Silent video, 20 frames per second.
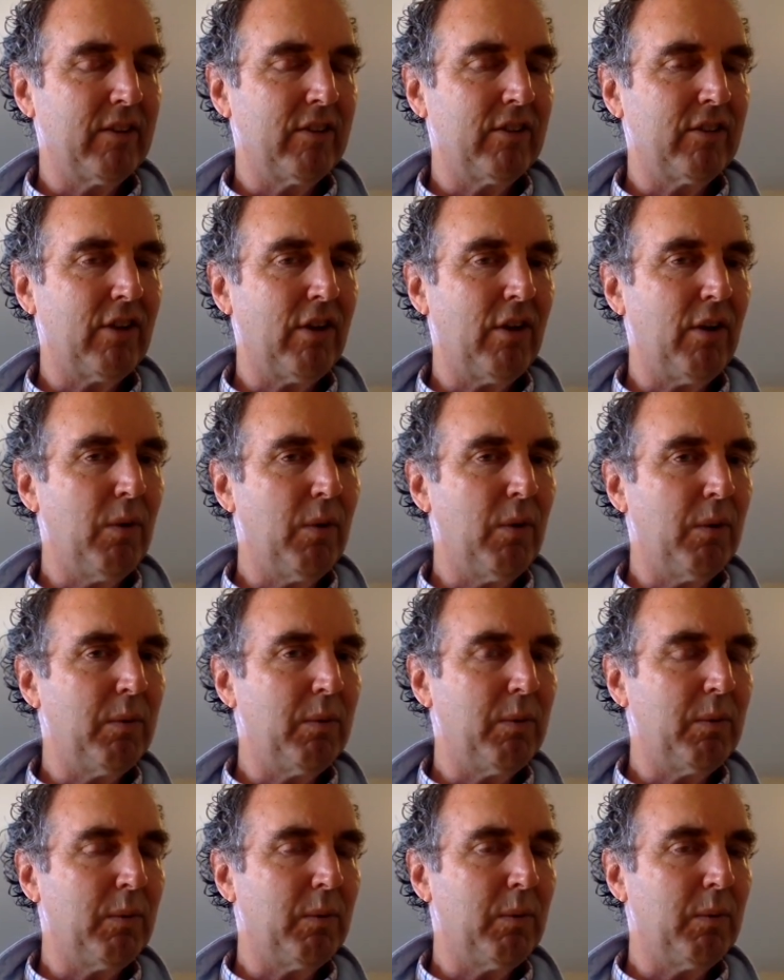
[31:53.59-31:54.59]
So,
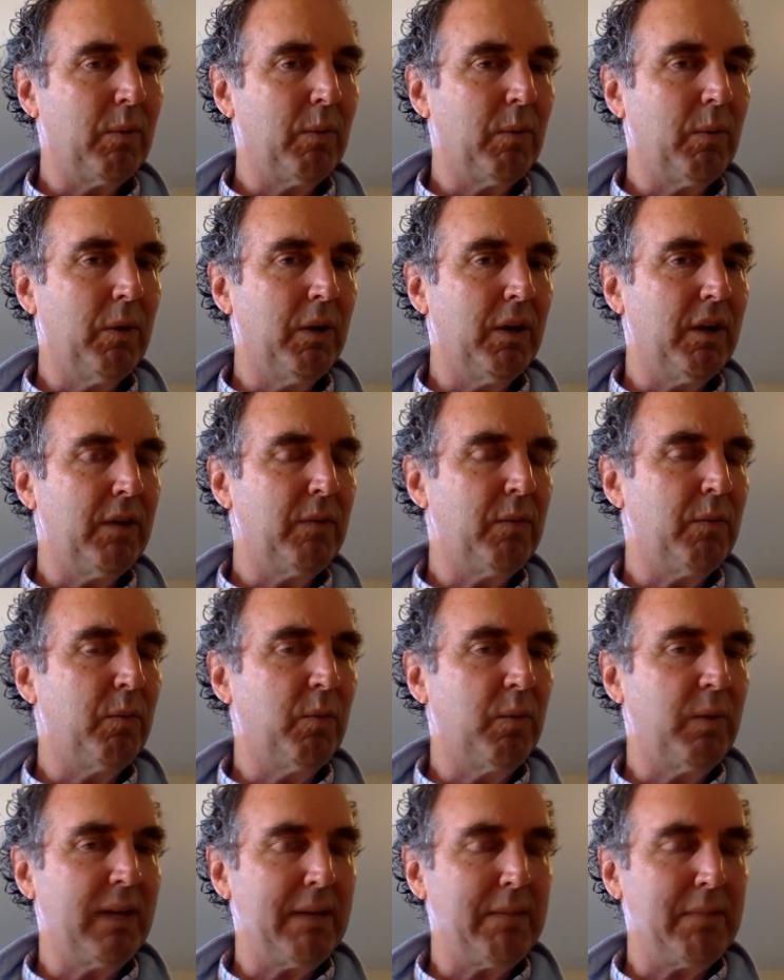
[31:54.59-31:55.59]
would
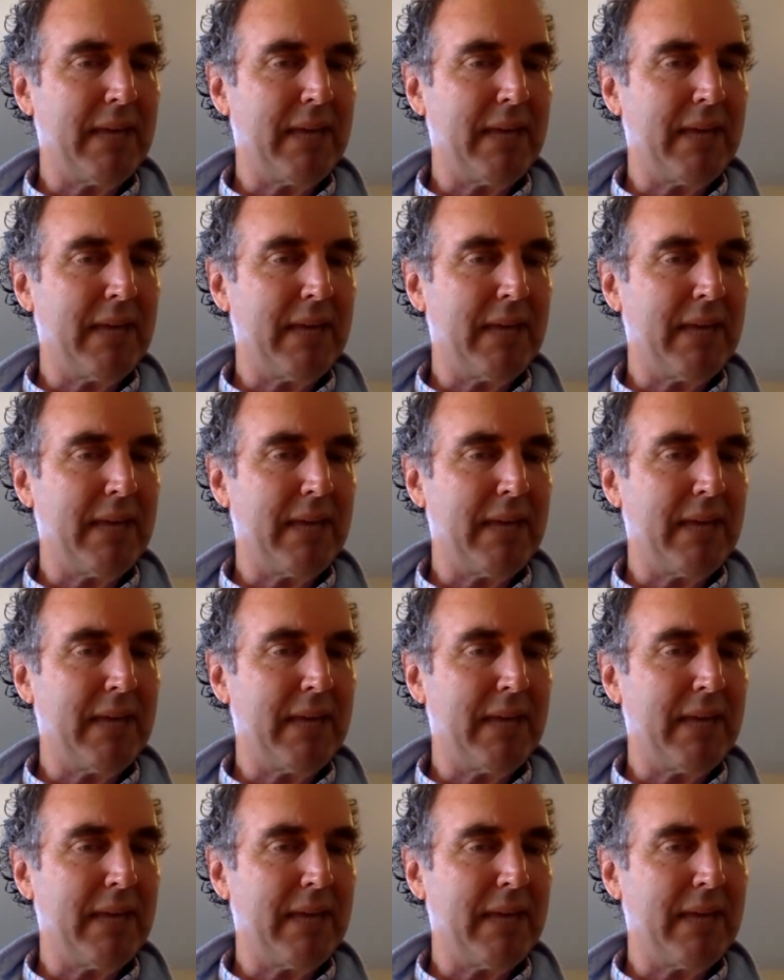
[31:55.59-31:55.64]
we